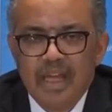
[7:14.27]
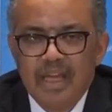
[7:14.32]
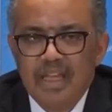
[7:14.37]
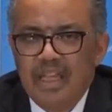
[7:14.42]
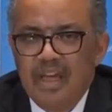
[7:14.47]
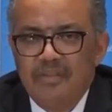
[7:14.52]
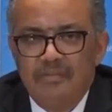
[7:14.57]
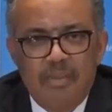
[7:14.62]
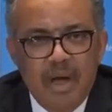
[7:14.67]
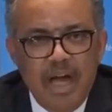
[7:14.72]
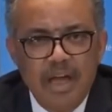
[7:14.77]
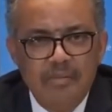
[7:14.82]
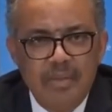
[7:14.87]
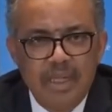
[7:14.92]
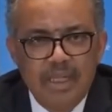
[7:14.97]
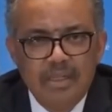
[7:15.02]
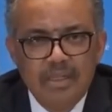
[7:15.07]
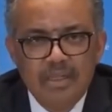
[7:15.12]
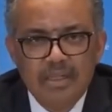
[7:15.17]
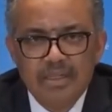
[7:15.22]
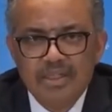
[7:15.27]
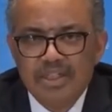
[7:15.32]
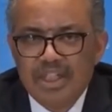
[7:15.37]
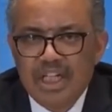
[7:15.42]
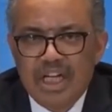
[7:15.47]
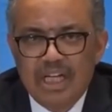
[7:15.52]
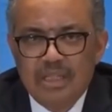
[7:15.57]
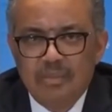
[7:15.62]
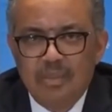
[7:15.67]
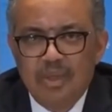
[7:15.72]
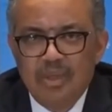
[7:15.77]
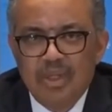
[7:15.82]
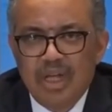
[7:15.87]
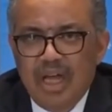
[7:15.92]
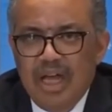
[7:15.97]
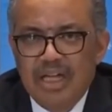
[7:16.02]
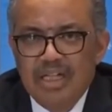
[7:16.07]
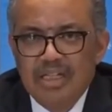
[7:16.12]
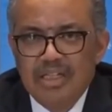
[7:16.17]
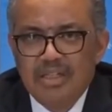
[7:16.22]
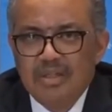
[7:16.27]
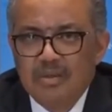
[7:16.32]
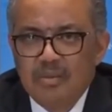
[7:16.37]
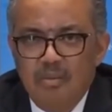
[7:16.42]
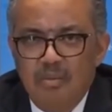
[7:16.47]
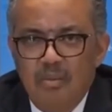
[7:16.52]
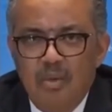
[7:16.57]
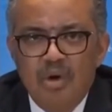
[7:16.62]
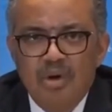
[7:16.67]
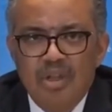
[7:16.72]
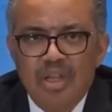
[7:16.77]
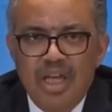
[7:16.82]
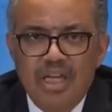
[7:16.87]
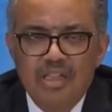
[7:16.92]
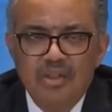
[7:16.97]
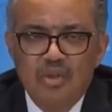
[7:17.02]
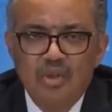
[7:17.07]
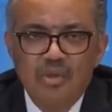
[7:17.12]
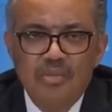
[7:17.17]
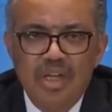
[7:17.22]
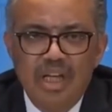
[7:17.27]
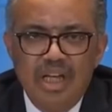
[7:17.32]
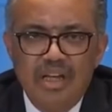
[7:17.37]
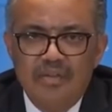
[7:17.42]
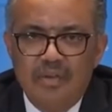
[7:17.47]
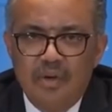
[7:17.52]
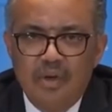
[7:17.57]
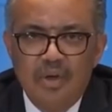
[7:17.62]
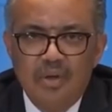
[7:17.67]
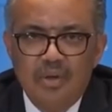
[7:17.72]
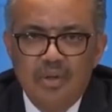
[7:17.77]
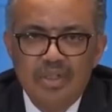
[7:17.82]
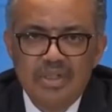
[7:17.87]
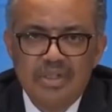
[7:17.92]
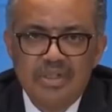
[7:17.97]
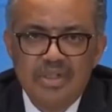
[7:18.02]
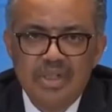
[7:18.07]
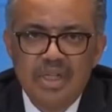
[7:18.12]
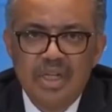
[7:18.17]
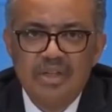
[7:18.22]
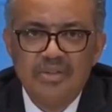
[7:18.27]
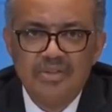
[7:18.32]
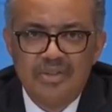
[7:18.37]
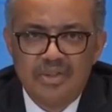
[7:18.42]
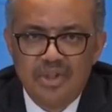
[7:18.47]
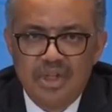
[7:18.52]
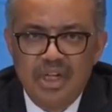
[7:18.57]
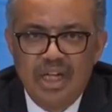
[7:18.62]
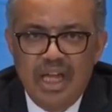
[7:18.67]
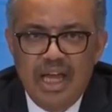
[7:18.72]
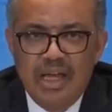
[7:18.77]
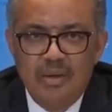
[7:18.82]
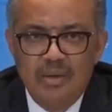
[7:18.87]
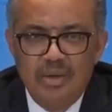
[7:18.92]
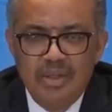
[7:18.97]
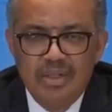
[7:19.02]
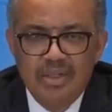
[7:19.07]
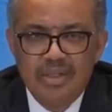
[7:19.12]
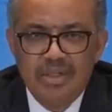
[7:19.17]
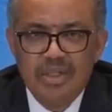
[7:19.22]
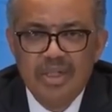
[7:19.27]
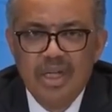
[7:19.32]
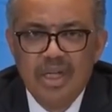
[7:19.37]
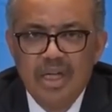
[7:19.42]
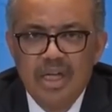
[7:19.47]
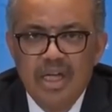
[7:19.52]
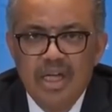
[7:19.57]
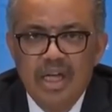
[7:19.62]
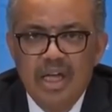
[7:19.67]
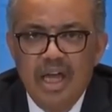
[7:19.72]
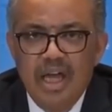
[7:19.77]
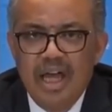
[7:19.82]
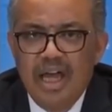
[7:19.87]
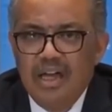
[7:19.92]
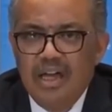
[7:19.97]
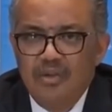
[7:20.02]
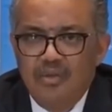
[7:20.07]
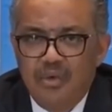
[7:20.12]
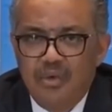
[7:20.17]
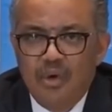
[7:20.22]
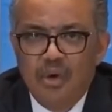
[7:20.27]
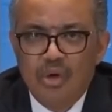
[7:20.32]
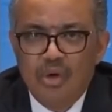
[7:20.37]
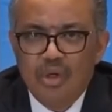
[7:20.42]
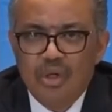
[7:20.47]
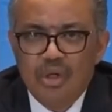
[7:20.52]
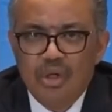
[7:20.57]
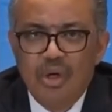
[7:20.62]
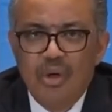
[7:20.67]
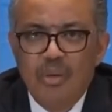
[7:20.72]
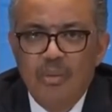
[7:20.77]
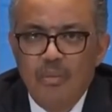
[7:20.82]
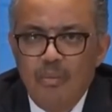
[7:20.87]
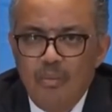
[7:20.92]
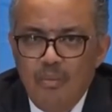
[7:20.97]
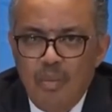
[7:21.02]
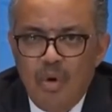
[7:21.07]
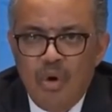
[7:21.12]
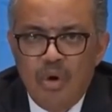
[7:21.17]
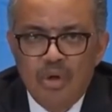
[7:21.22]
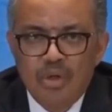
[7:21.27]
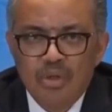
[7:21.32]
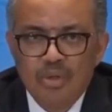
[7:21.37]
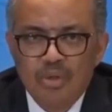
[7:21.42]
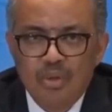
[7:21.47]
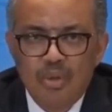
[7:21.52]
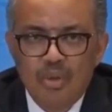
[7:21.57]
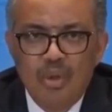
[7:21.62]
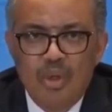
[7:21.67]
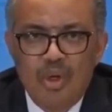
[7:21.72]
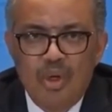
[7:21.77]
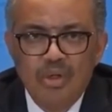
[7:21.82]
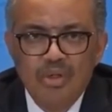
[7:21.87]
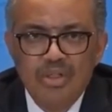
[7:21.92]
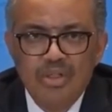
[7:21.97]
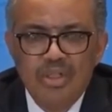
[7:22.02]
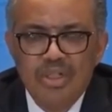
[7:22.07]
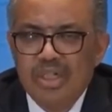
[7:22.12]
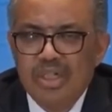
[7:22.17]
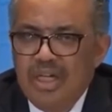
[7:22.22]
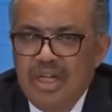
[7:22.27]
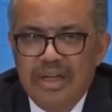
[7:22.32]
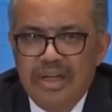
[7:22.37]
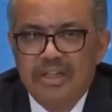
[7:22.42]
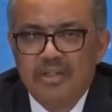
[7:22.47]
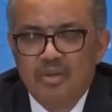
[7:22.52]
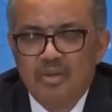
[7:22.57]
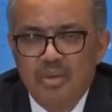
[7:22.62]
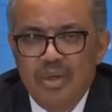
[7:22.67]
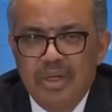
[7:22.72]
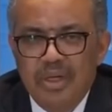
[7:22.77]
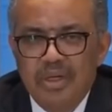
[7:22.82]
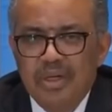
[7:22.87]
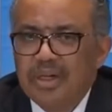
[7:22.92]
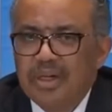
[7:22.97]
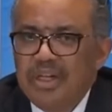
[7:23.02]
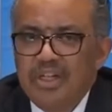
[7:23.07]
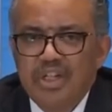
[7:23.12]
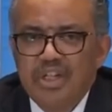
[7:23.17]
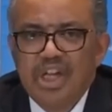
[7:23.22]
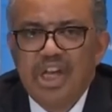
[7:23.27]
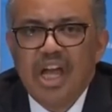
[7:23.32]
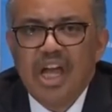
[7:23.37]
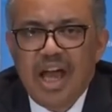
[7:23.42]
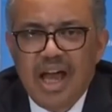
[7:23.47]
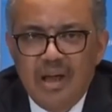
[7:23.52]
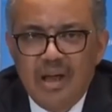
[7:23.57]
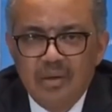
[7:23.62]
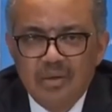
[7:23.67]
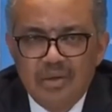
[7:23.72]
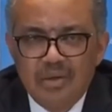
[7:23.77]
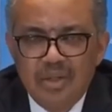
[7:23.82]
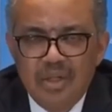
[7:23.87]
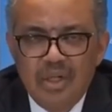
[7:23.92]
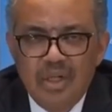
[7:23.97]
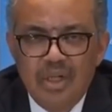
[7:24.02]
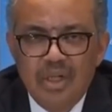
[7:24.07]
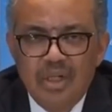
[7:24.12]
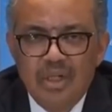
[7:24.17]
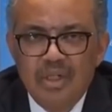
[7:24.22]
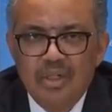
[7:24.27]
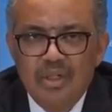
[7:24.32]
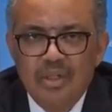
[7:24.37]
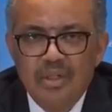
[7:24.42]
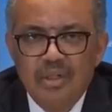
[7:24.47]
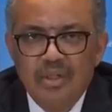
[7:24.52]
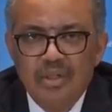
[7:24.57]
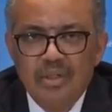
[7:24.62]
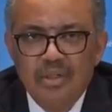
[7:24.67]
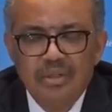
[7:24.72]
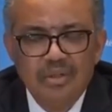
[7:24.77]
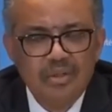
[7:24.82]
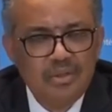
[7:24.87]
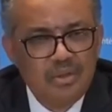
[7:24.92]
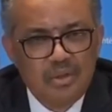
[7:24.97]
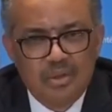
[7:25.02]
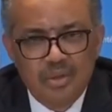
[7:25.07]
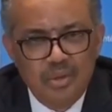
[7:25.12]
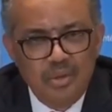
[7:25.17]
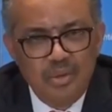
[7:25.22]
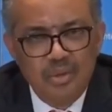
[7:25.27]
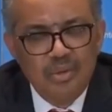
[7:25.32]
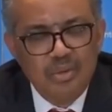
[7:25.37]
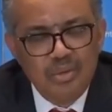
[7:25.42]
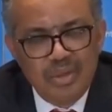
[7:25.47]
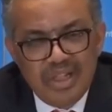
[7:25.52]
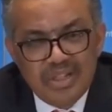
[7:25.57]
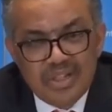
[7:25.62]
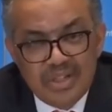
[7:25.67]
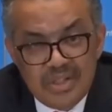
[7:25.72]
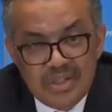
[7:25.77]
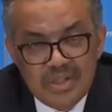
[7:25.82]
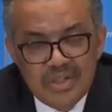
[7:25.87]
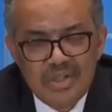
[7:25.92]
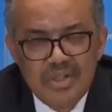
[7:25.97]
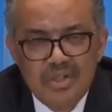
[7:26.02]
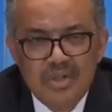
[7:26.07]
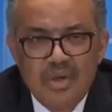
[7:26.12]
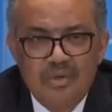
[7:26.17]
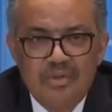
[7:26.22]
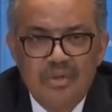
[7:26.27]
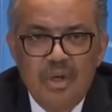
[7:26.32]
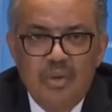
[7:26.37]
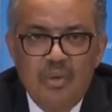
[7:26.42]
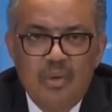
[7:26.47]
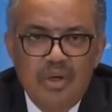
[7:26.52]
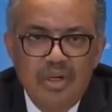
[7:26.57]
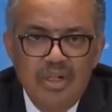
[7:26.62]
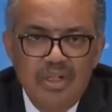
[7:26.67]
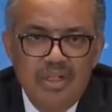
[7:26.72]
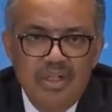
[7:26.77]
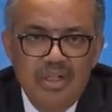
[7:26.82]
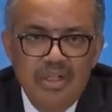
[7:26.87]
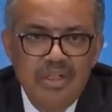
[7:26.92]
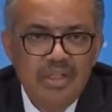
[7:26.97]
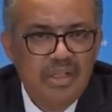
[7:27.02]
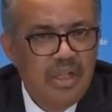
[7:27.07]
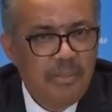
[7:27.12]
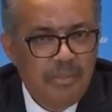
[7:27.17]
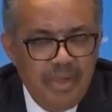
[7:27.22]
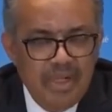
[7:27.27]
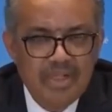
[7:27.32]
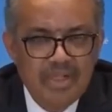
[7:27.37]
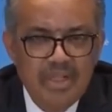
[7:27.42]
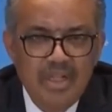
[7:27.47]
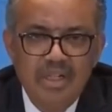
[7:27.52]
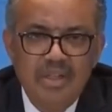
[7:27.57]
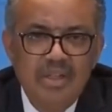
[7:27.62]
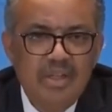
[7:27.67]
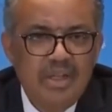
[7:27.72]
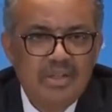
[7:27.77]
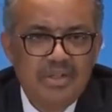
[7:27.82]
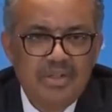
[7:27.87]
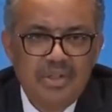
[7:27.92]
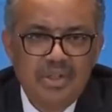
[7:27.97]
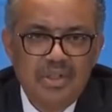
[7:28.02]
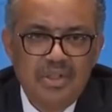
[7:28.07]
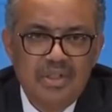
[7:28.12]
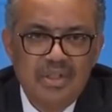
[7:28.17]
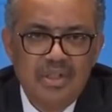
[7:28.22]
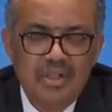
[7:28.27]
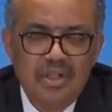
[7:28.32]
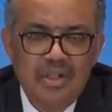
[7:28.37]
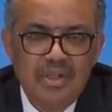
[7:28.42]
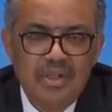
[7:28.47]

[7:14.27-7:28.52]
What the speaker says: The Viber chatbot has more than 2 million followers in 3 languages and 4 more to launch next week, reaching out to the citizens of the world, the person in the street,